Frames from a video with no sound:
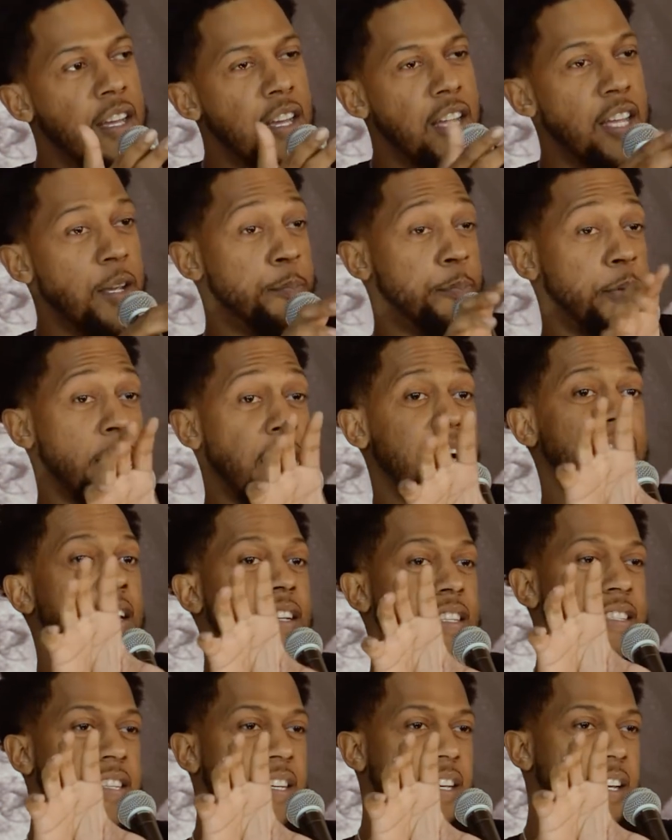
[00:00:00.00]
He
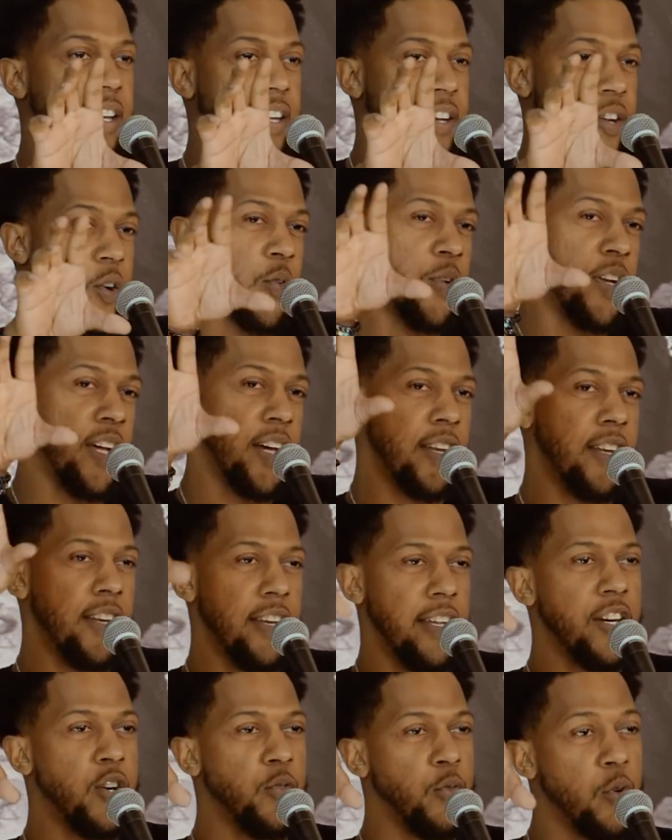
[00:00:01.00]
politicking on that
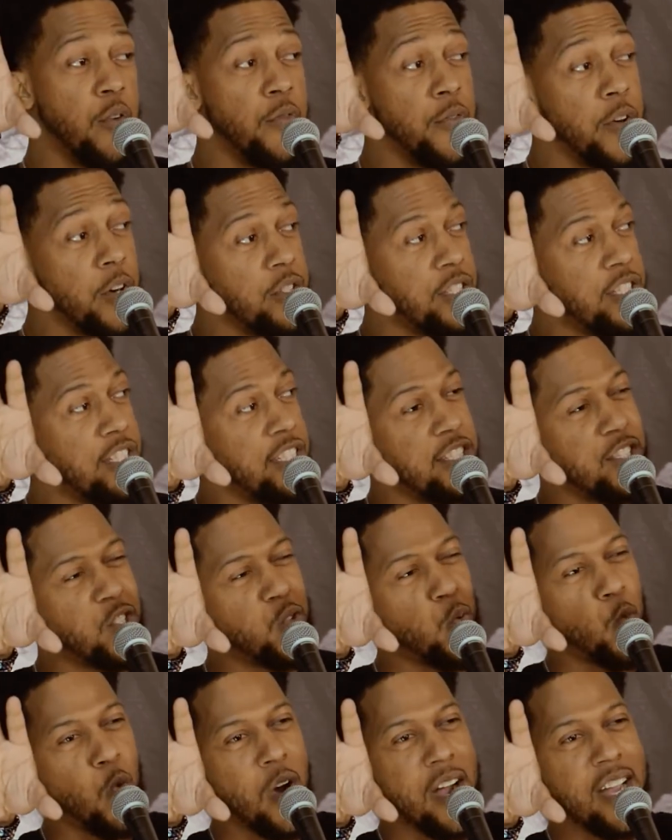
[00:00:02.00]
Negro
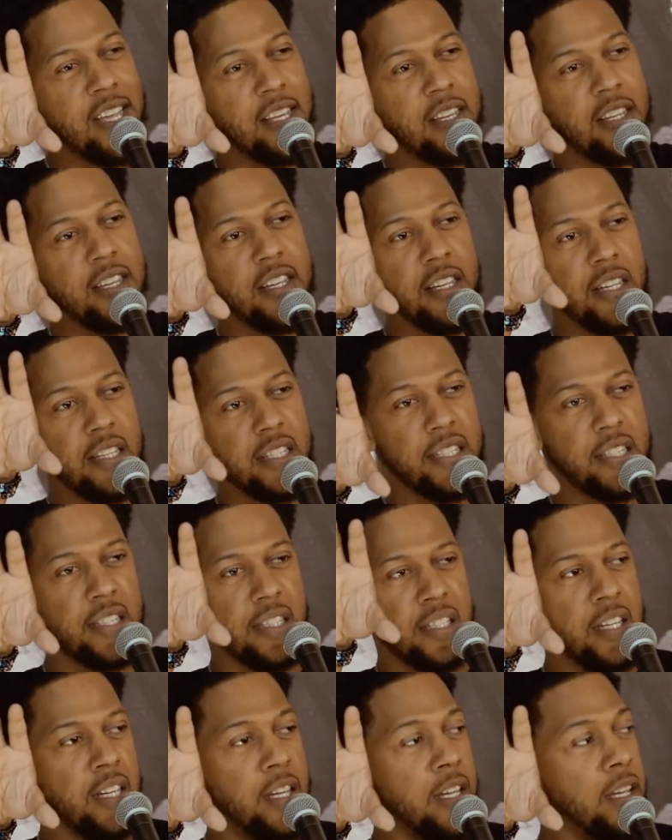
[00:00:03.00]
versus
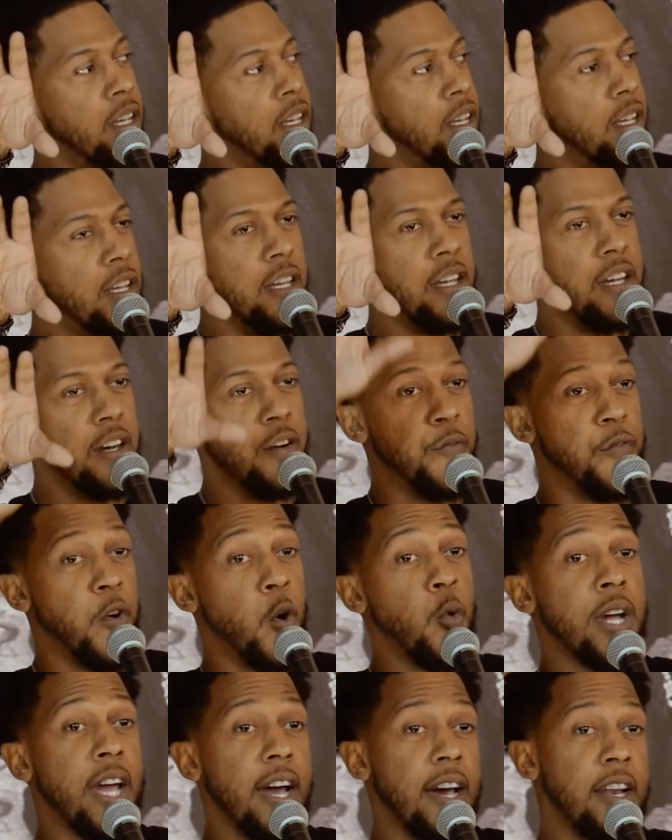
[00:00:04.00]
white-ish.
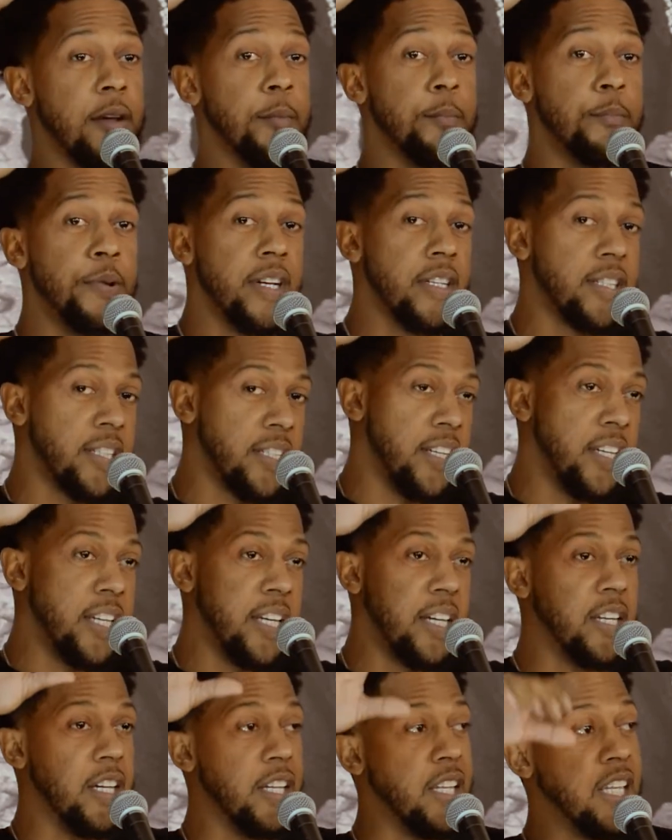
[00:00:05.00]
Vo got ambition,
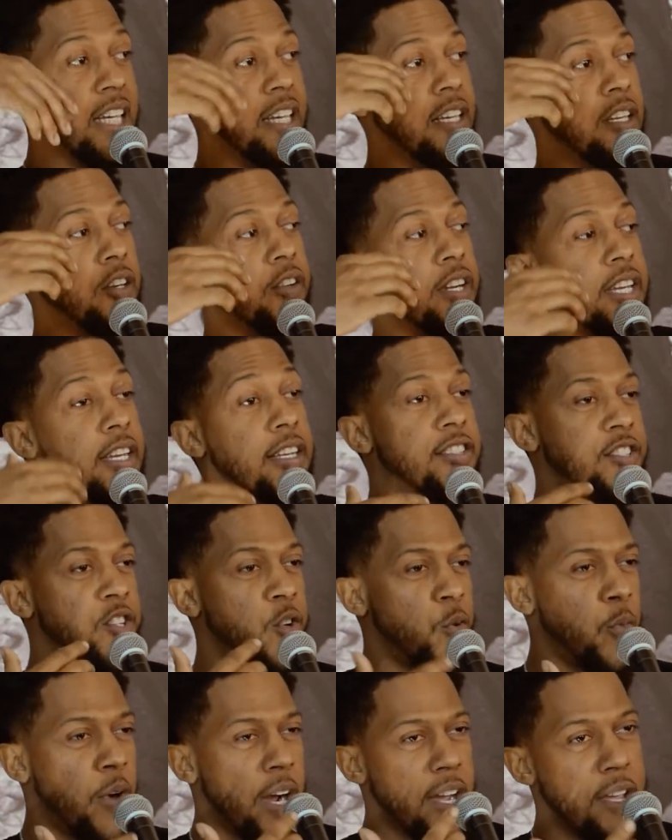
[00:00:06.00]
need a leader, he's
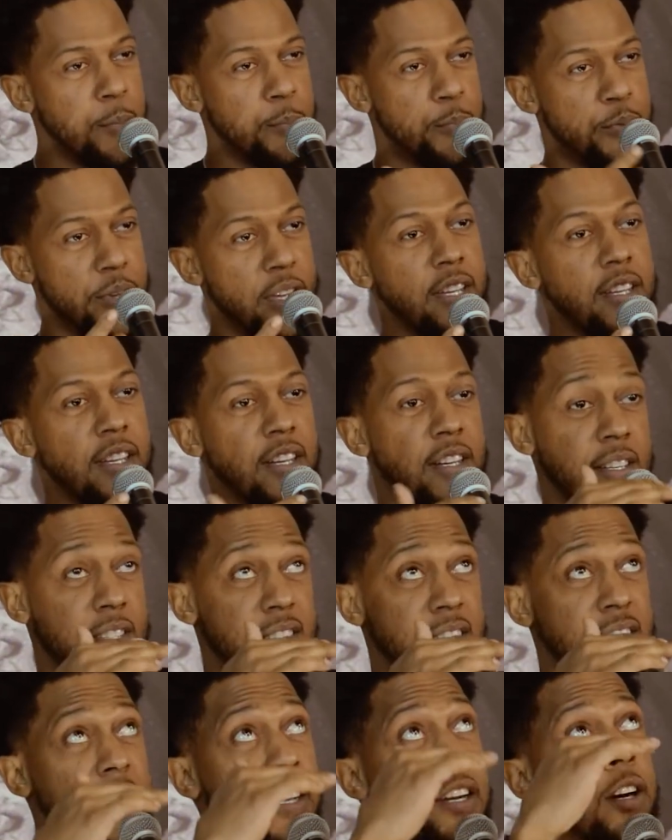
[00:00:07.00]
the right pick,
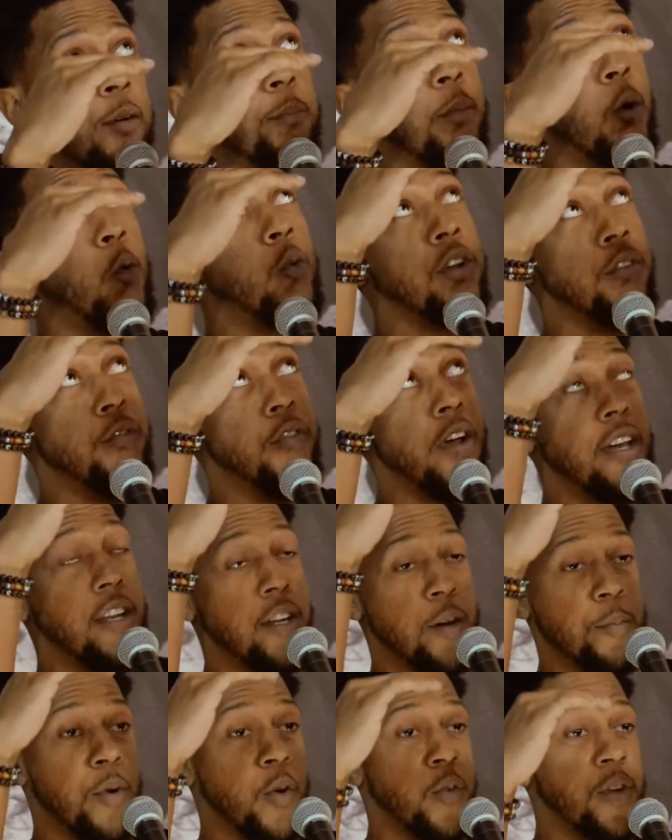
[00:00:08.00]
because he could motivate
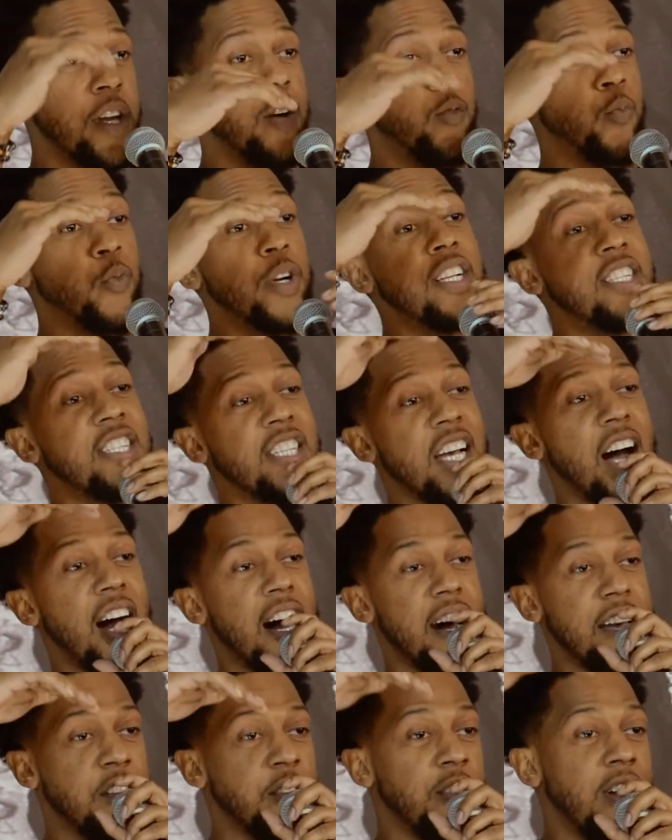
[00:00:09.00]
him on that reach a
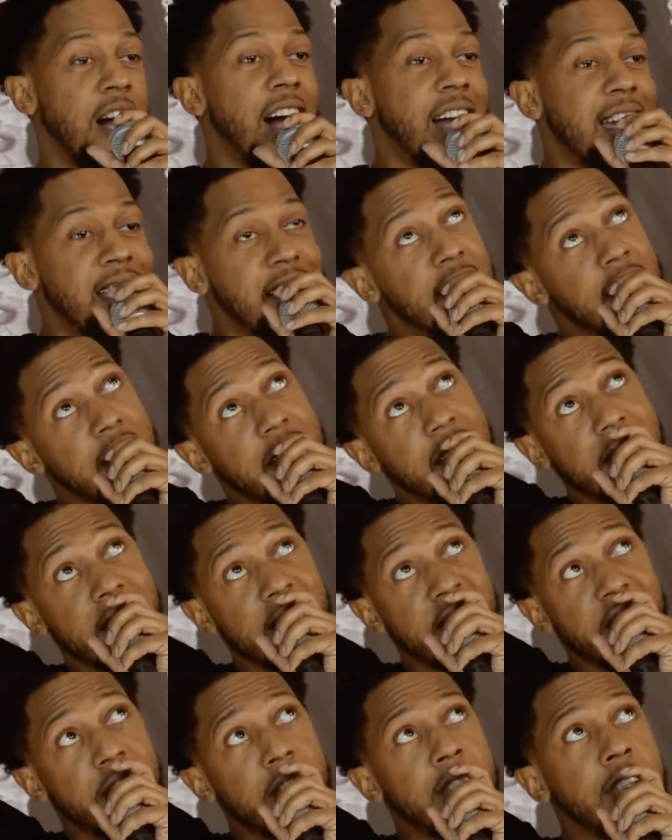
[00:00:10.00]
higher
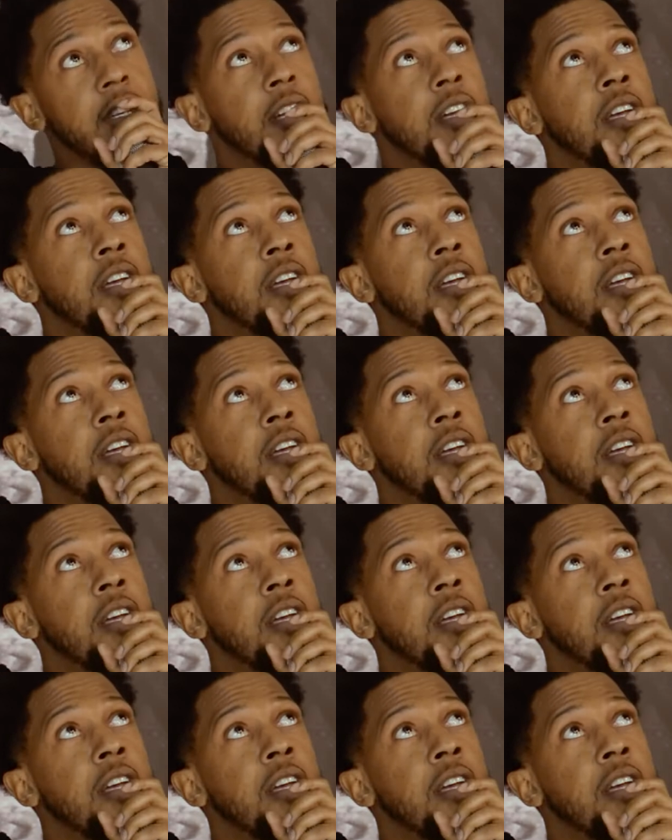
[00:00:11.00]
height-ish.